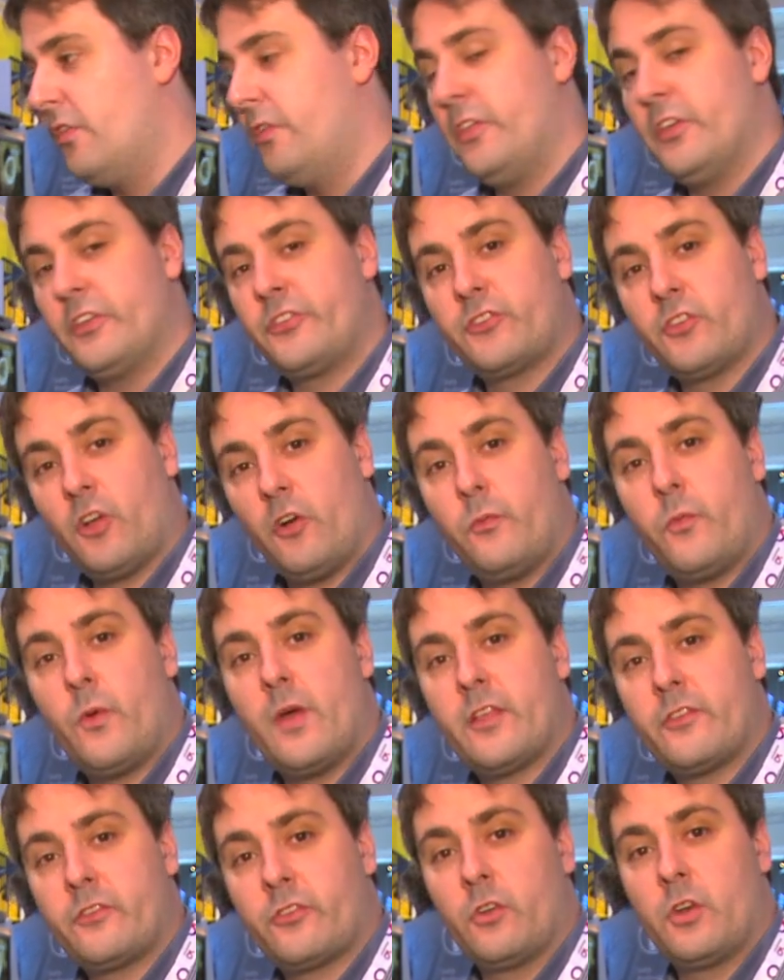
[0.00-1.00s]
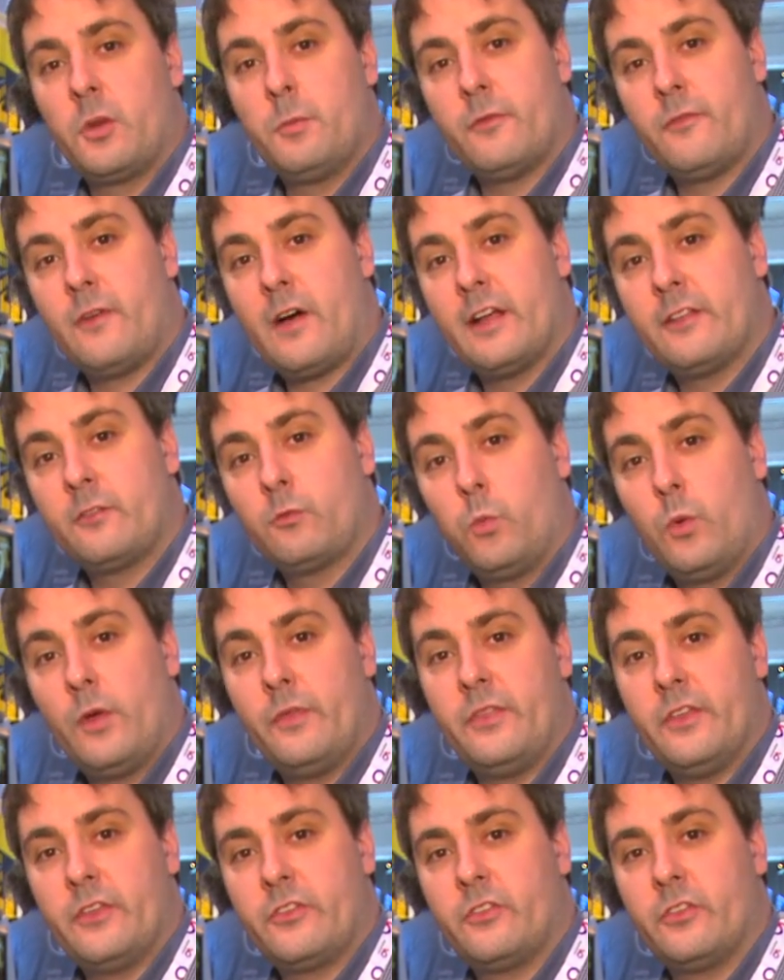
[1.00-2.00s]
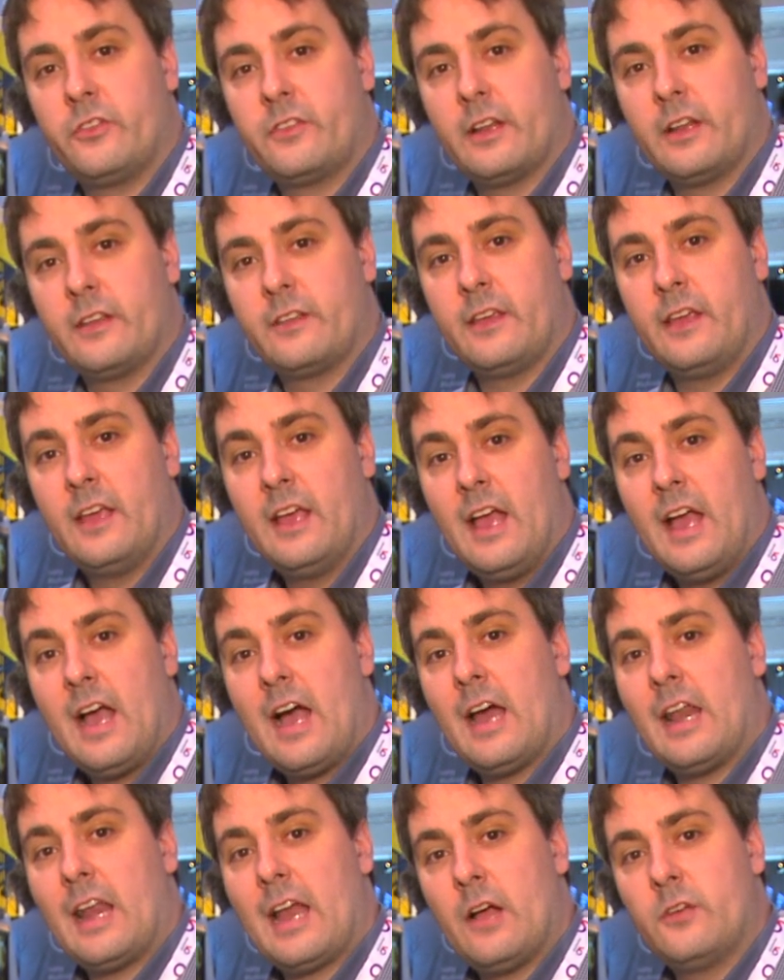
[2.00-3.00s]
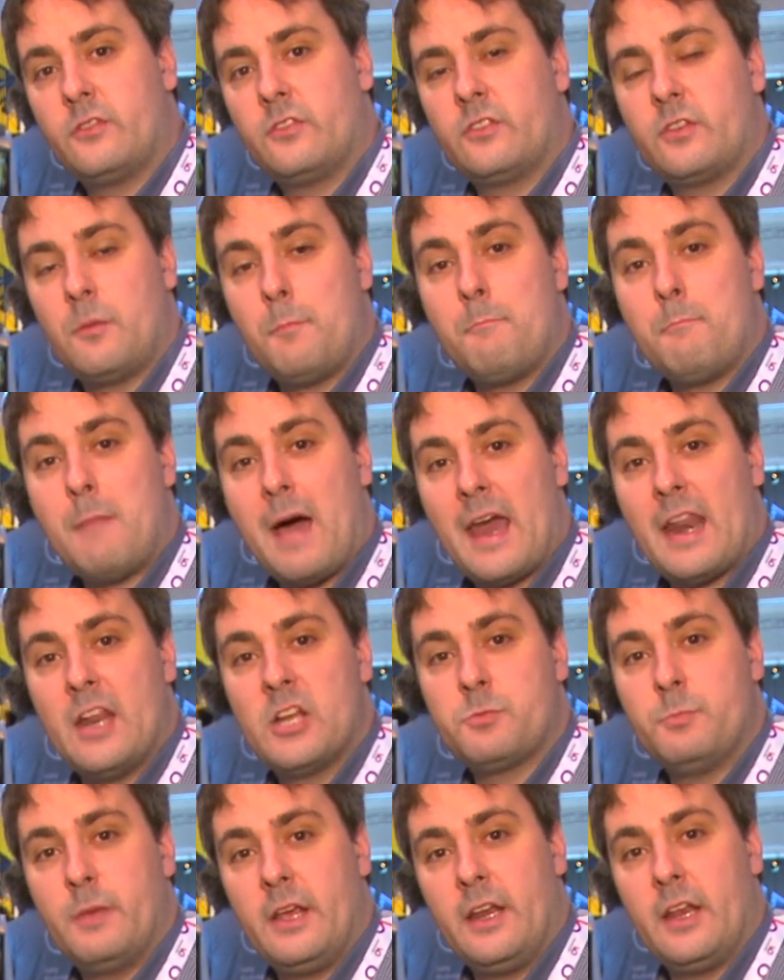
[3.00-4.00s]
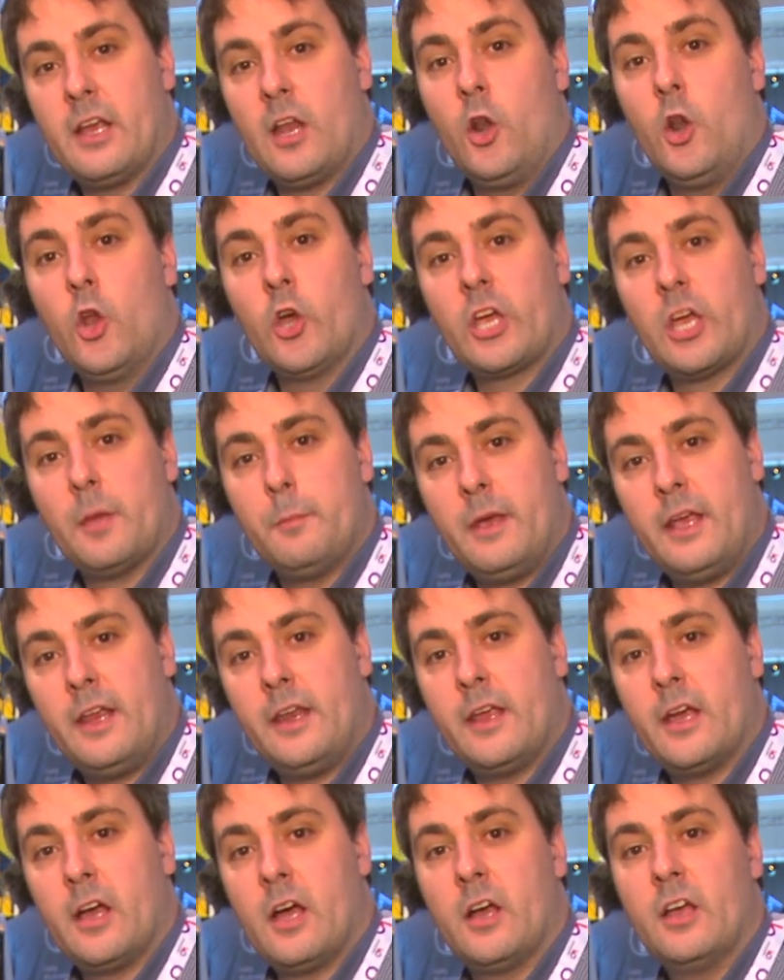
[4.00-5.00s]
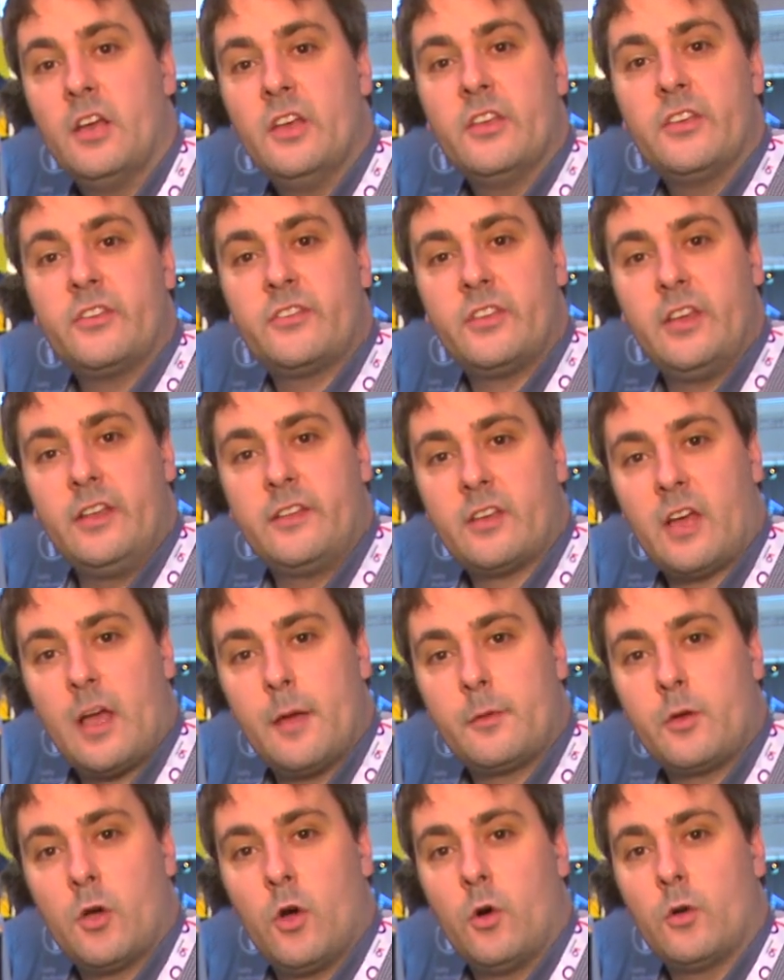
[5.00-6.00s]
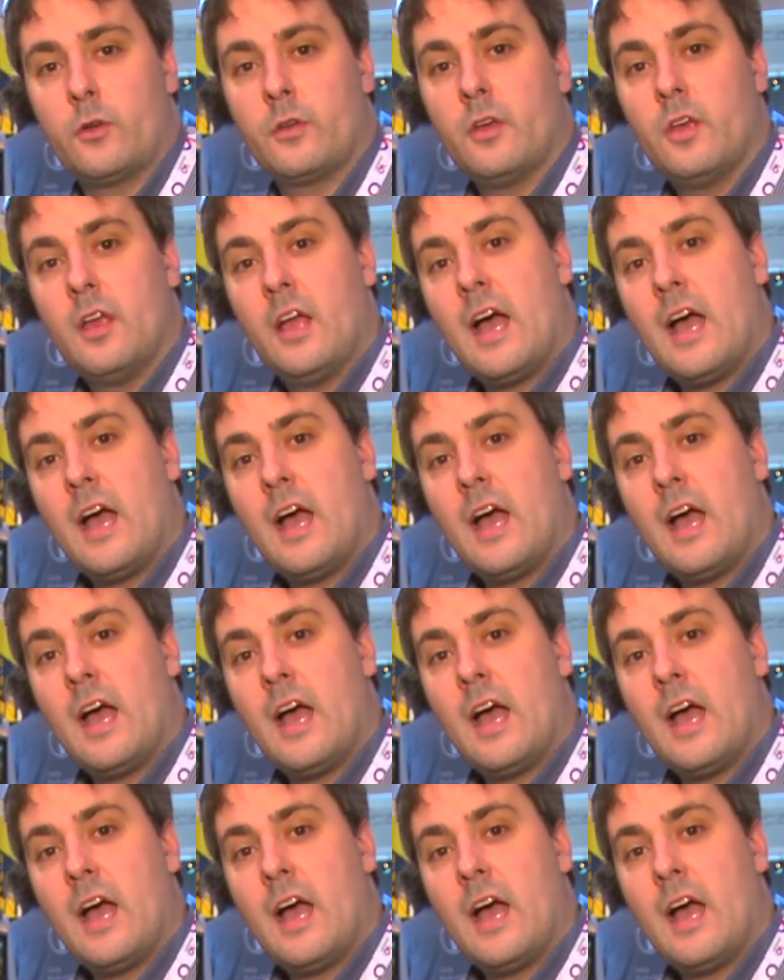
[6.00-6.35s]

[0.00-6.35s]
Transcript: the software that Sony provides with this utility allows you to manage media, look at media, see timecode,